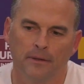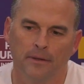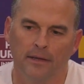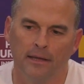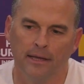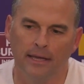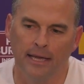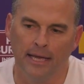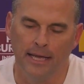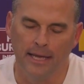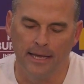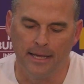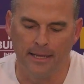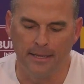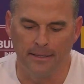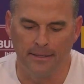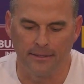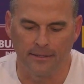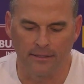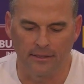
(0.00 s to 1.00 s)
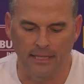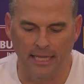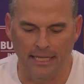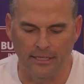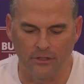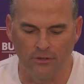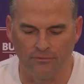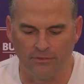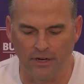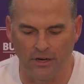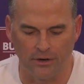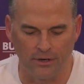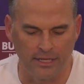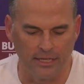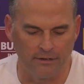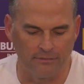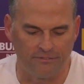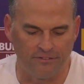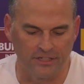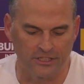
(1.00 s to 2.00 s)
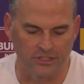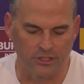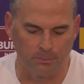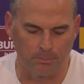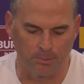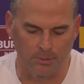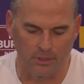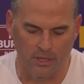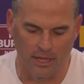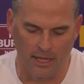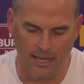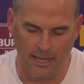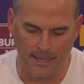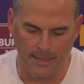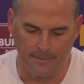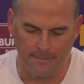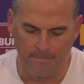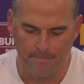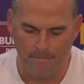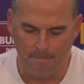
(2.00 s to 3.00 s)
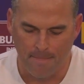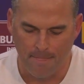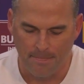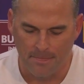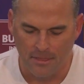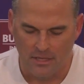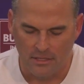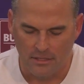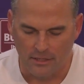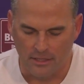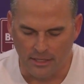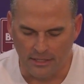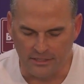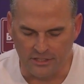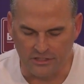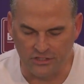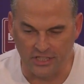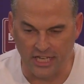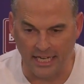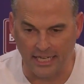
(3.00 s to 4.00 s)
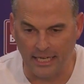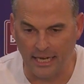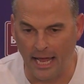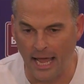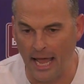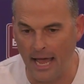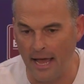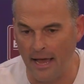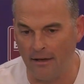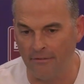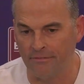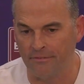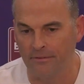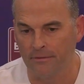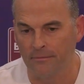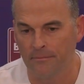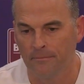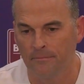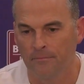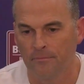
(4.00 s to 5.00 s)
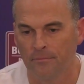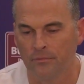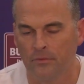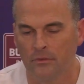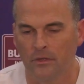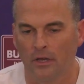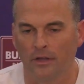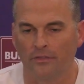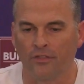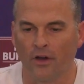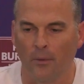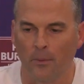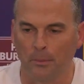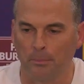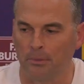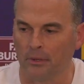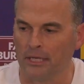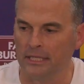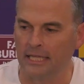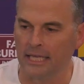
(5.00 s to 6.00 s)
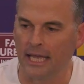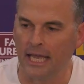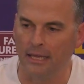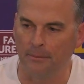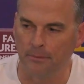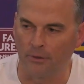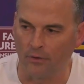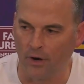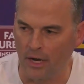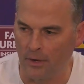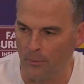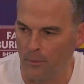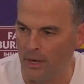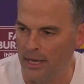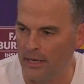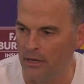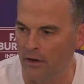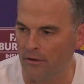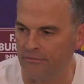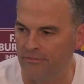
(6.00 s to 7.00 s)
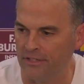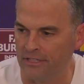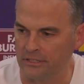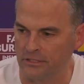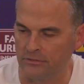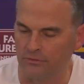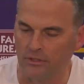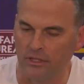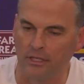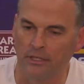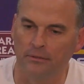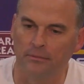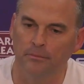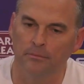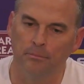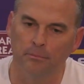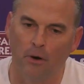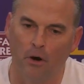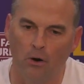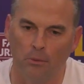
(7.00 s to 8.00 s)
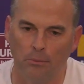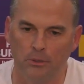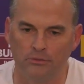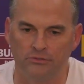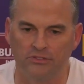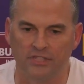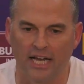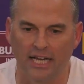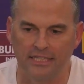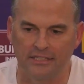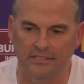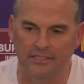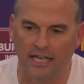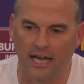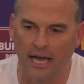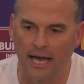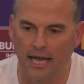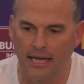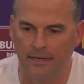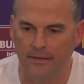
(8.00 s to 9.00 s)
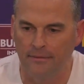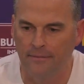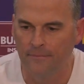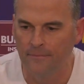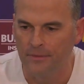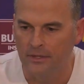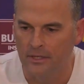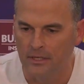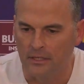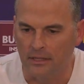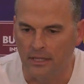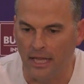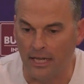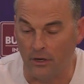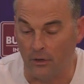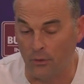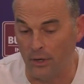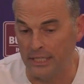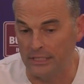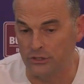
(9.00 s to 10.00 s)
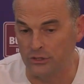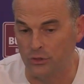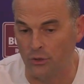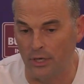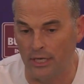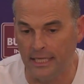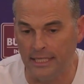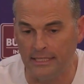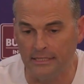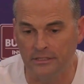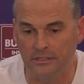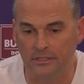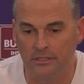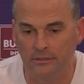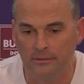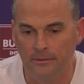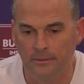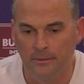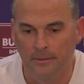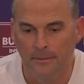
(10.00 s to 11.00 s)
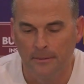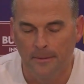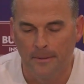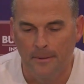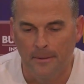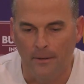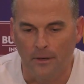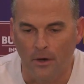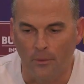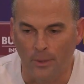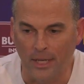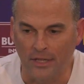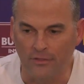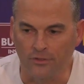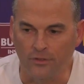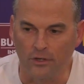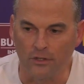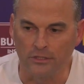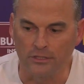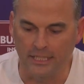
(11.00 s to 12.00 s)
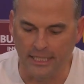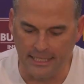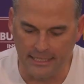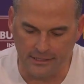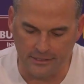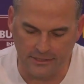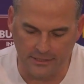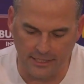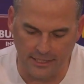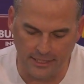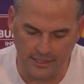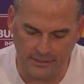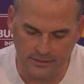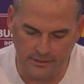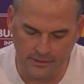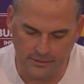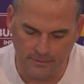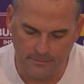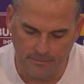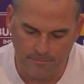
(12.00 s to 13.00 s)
and led to very inefficient play. The second half, I thought we played the game the right way offensively. Ball moved side to side, a lot of great screens. We had 13 assists